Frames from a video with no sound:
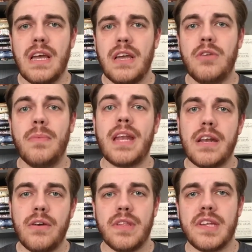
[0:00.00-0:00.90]
You may
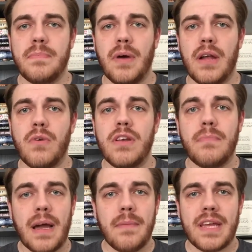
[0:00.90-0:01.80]
not know this, but one of
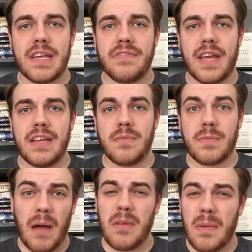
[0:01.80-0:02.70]
my biggest fandoms,
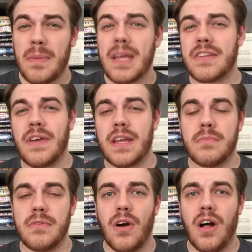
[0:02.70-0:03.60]
probably my biggest
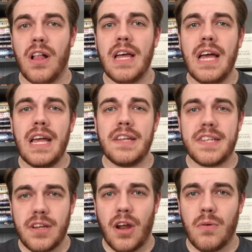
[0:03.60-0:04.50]
fandom of all, is
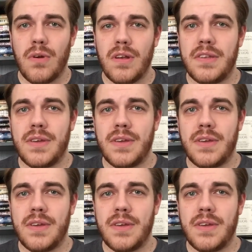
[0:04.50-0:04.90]
Star Wars.